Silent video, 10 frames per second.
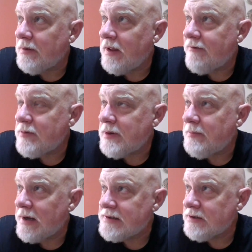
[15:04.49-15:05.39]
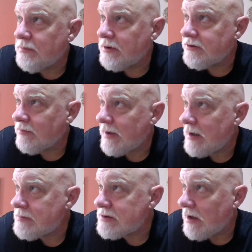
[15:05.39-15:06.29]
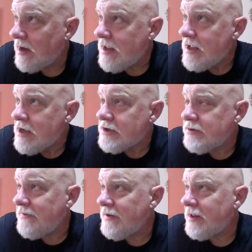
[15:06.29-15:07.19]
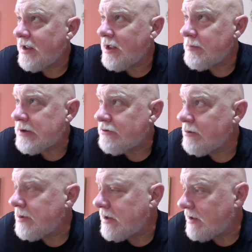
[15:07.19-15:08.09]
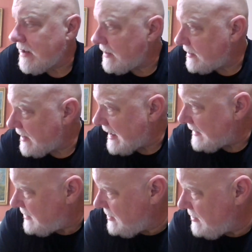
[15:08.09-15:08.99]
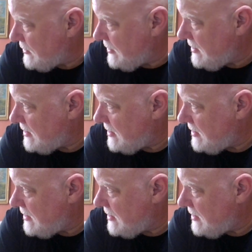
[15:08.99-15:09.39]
Everybody buys their books from Amazon. So I feel like I'm contributing that to that too,